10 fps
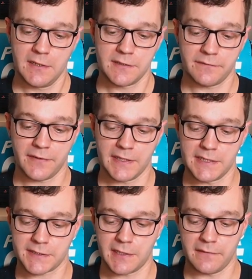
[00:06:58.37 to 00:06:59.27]
to find
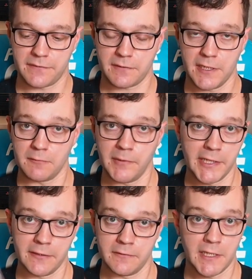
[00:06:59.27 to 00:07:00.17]
this cart for quite a
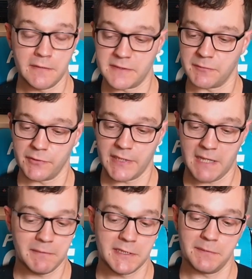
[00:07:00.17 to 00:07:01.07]
while, I was more than
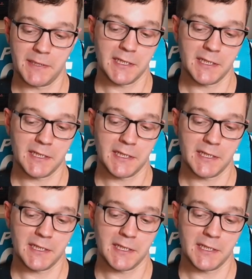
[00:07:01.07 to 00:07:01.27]
happy to pick it